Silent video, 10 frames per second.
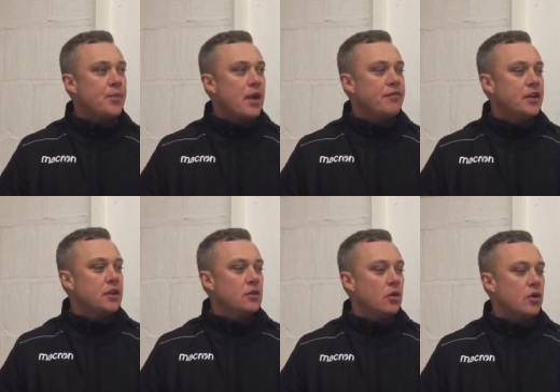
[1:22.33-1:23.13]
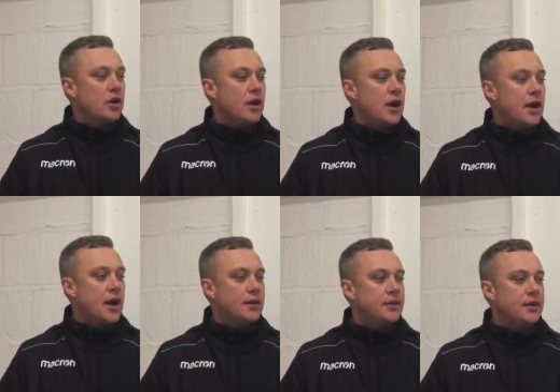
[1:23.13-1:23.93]
I think
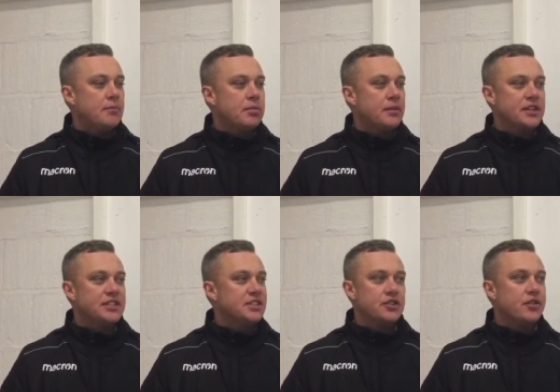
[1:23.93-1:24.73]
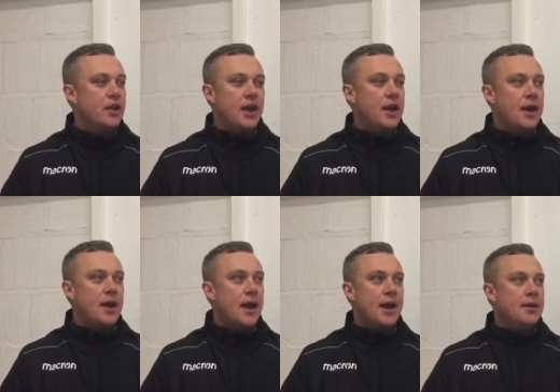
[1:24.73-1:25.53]
this isn't
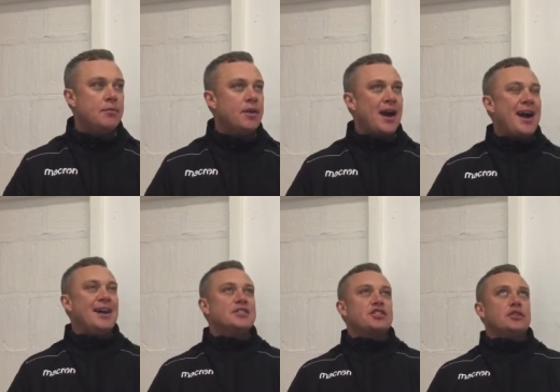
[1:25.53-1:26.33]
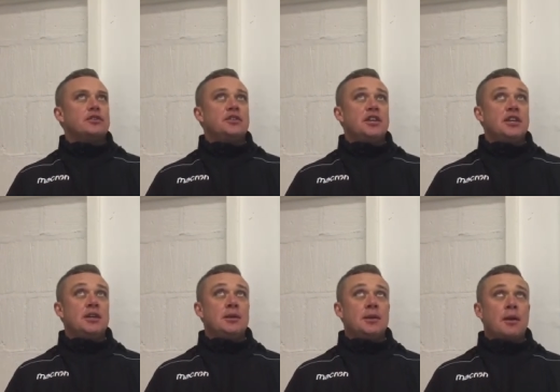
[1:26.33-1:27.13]
aimed at
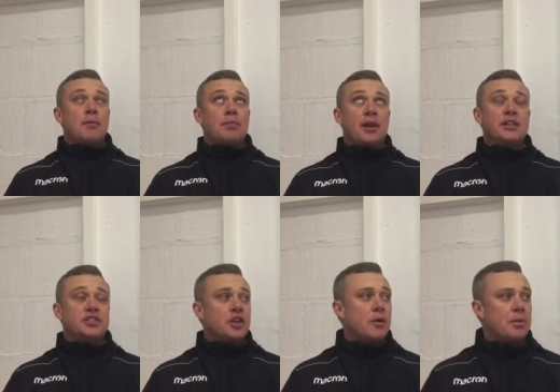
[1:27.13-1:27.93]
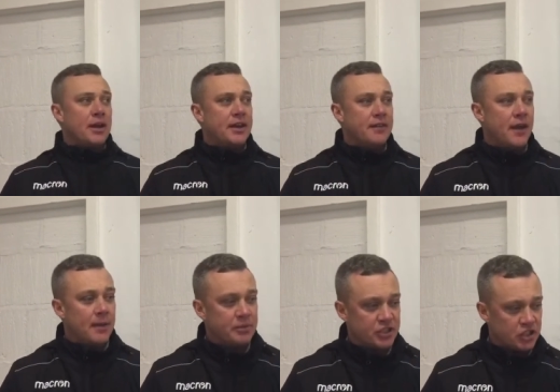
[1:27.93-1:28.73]
the players that are playing in
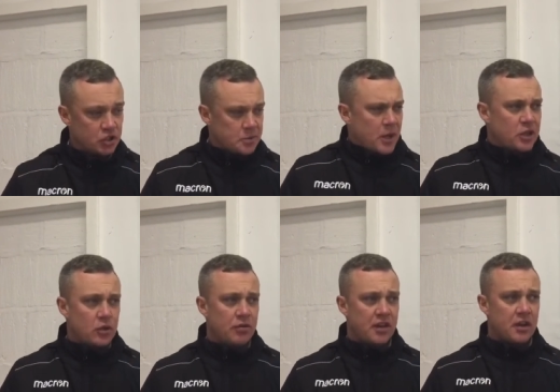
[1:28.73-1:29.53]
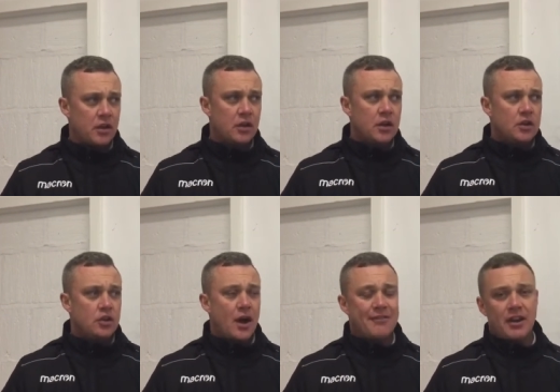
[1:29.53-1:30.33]
their positions, but I do think
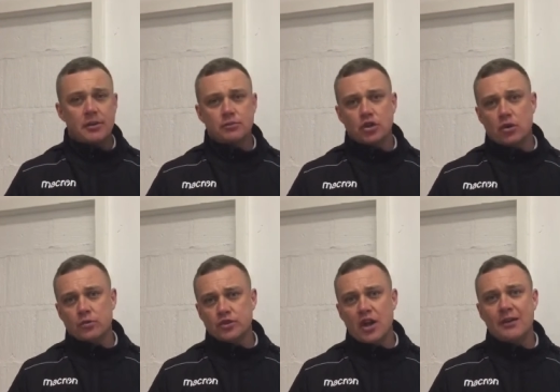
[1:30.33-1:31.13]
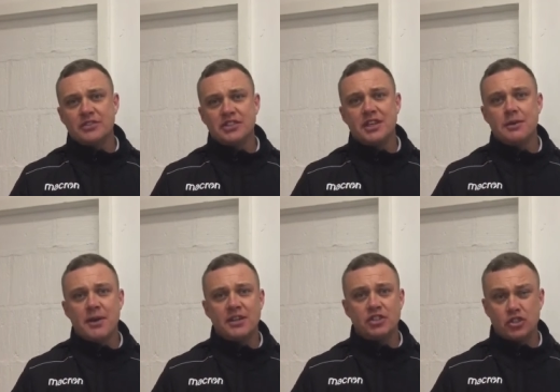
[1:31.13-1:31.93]
not having Adam Jones, not having Steve
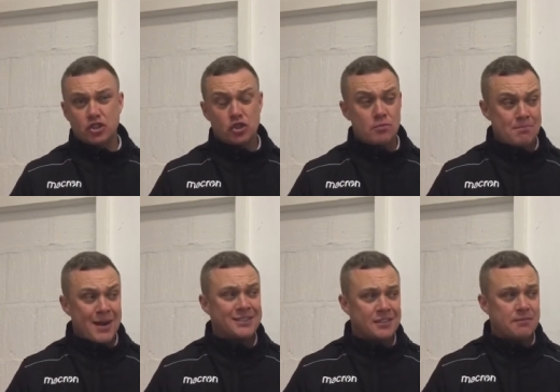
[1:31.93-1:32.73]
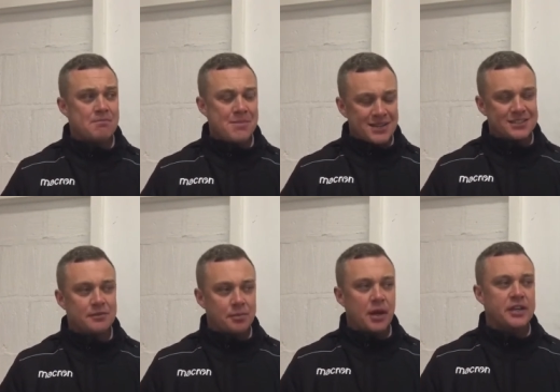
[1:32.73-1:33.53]
Mason, the two massive,
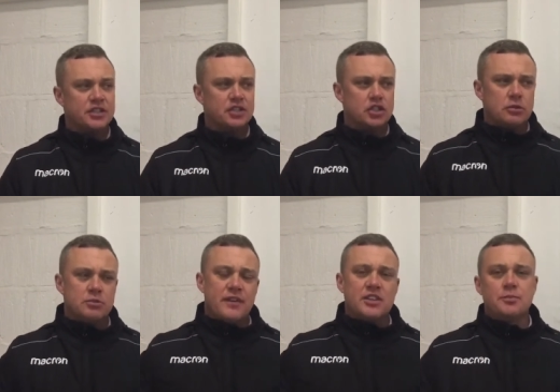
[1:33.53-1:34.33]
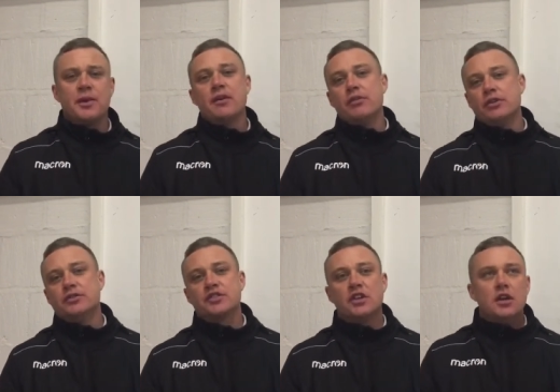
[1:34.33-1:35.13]
massive players in terms of
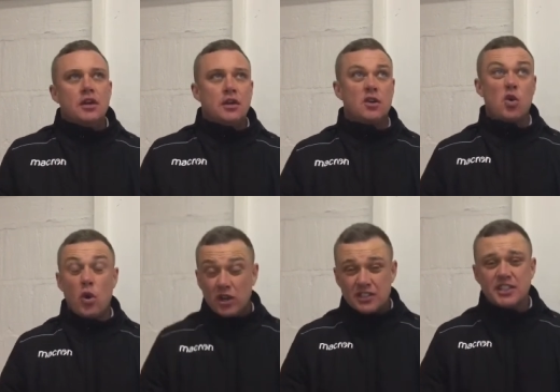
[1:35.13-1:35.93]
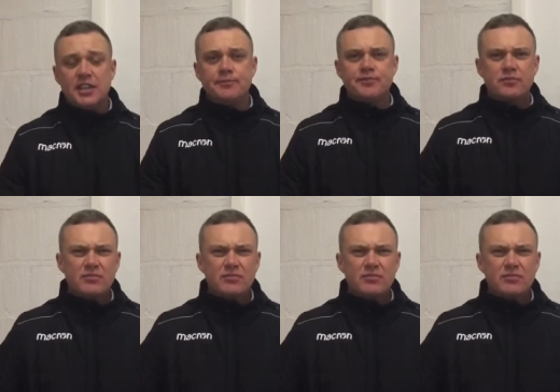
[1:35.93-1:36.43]
experience, quality,